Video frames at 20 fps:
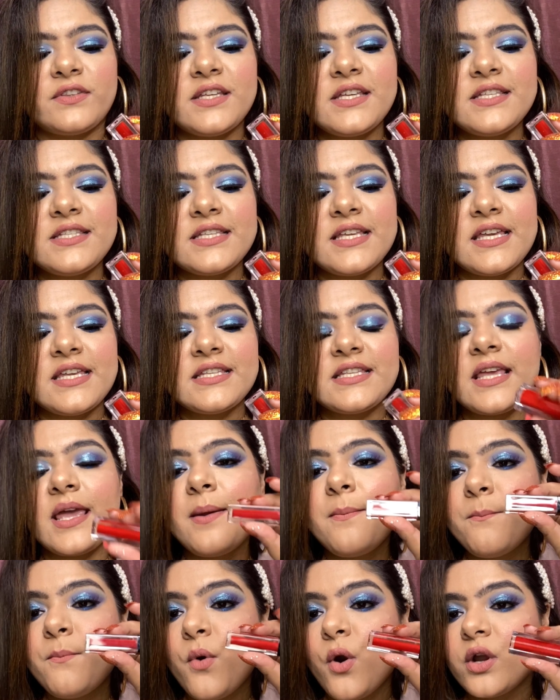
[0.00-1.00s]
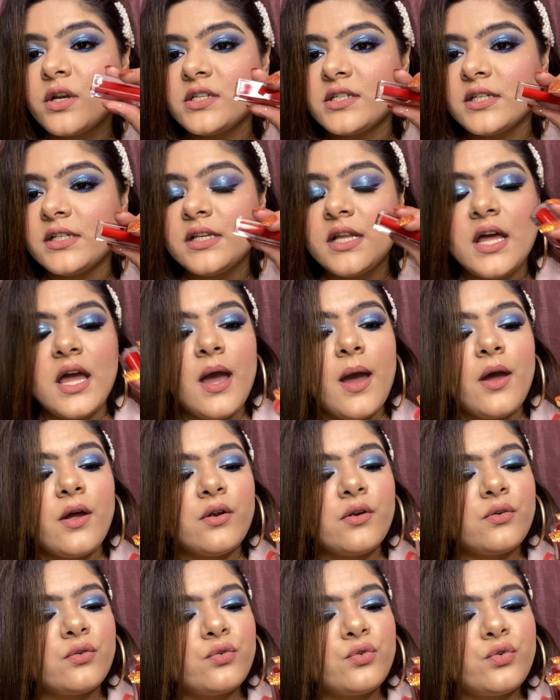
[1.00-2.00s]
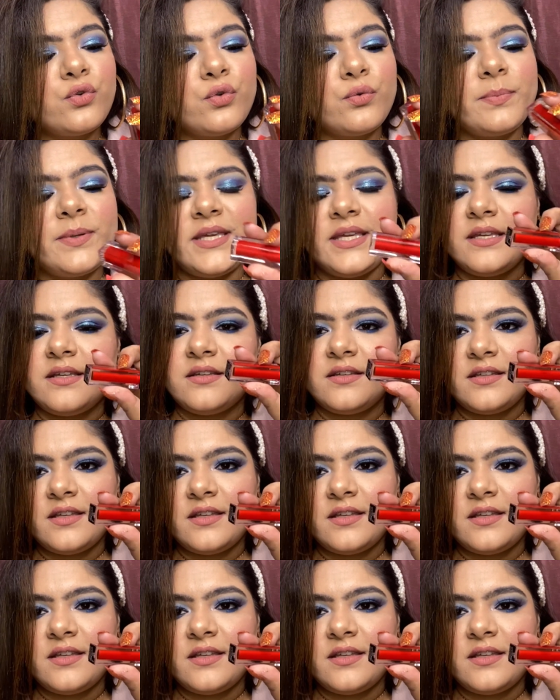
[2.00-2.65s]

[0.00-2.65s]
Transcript: this is Immortal Ruby.